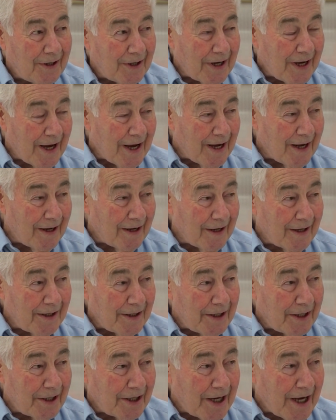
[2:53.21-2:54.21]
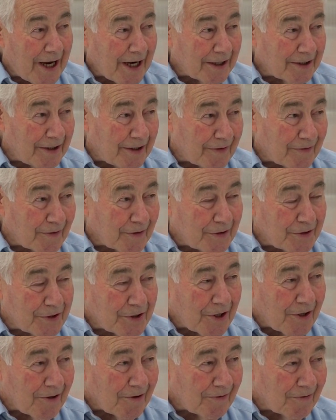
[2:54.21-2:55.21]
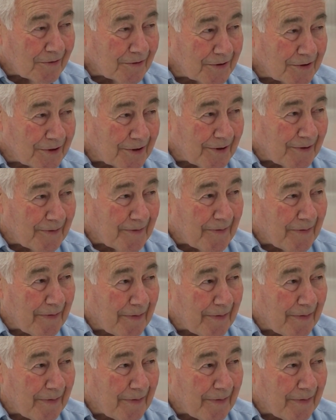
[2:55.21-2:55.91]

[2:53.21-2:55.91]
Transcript: uh, inactive reserve. So,